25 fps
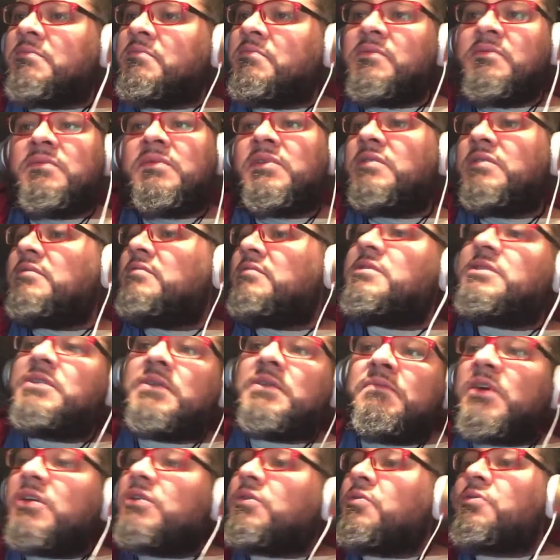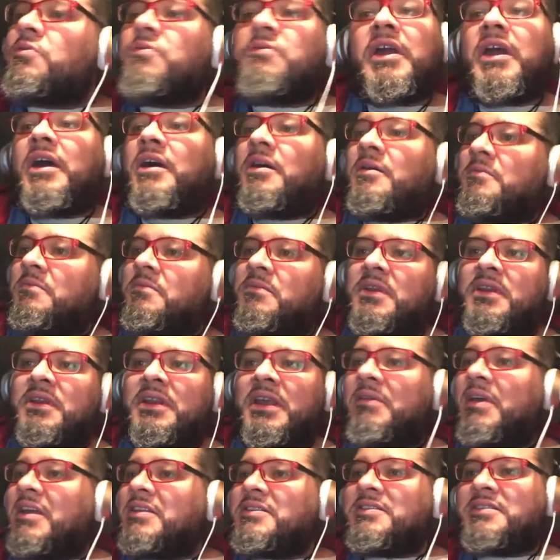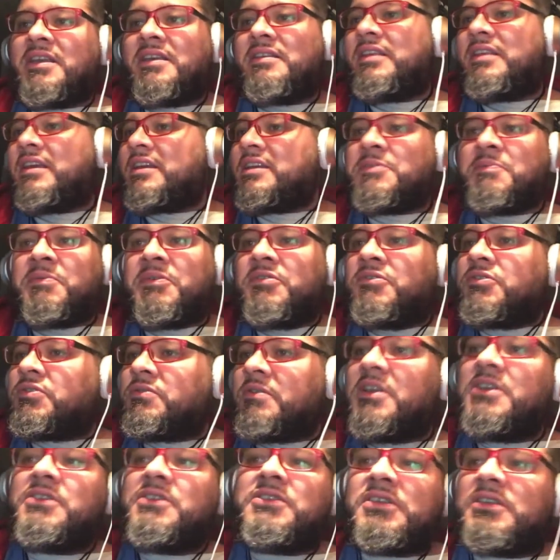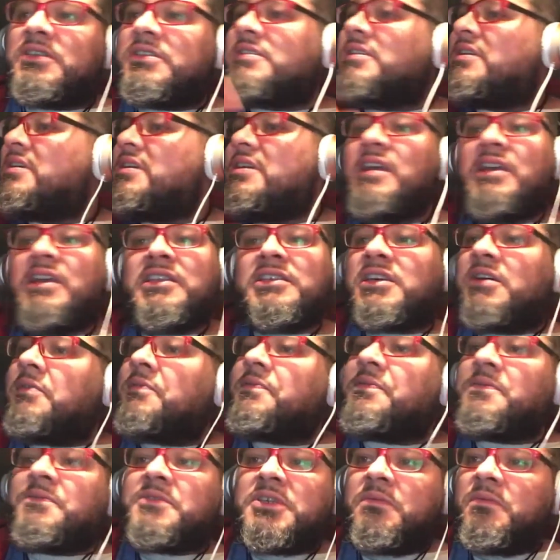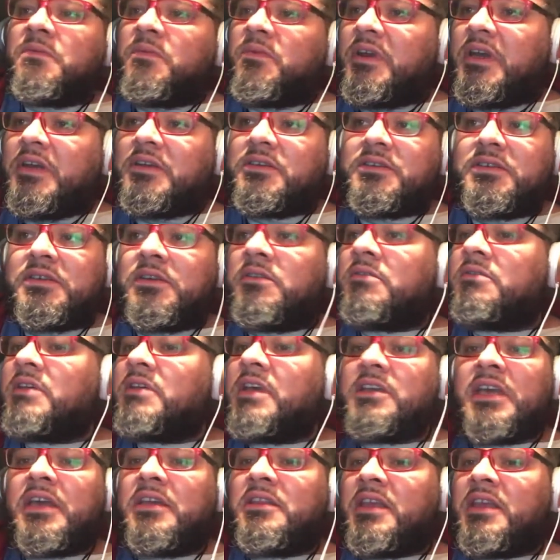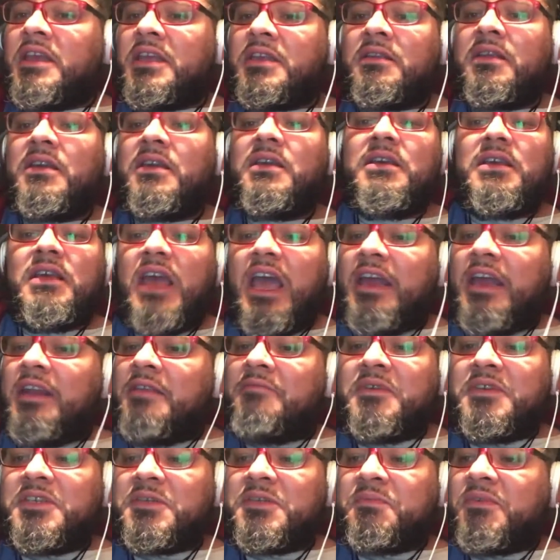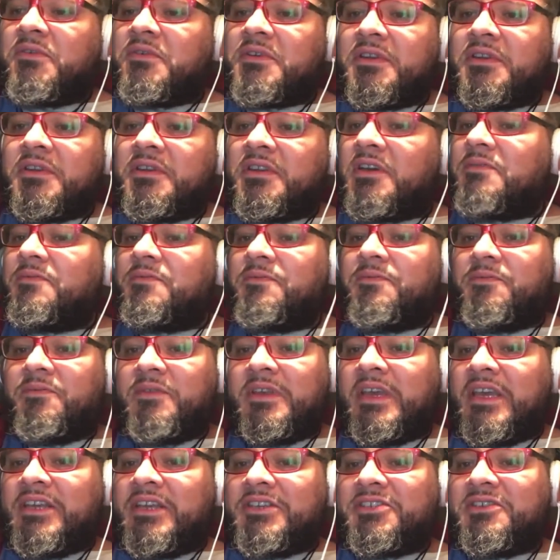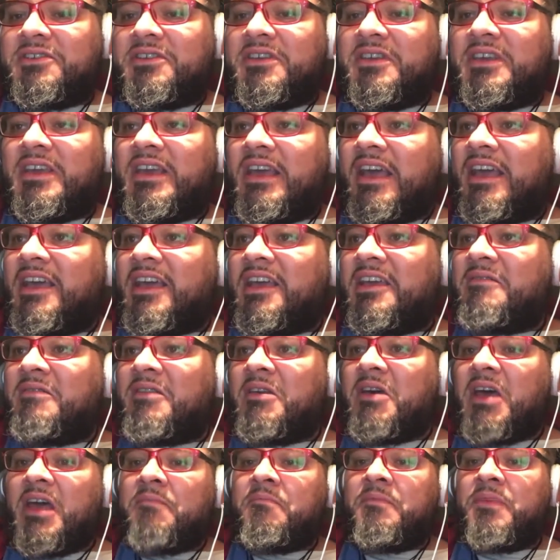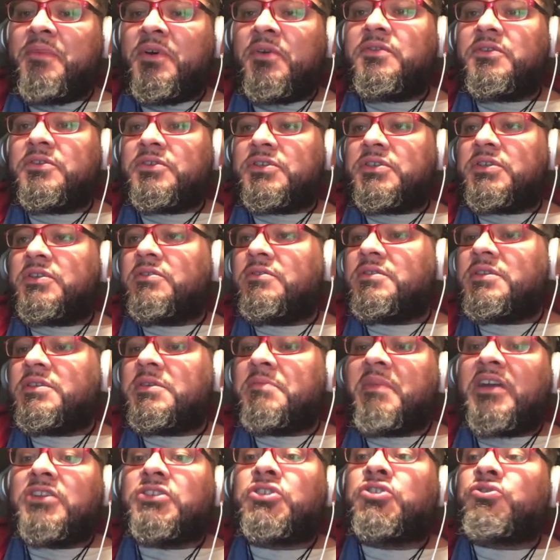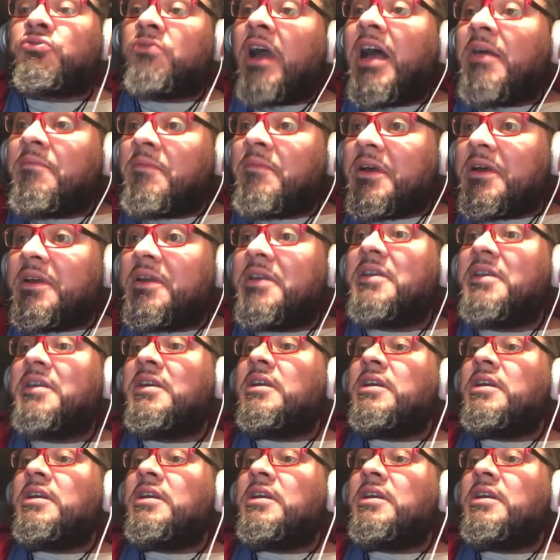some other realm. And I'm not saying like a spiritual realm. It's coming from somewhere else, and we spoke enough actually on both the shows about trauma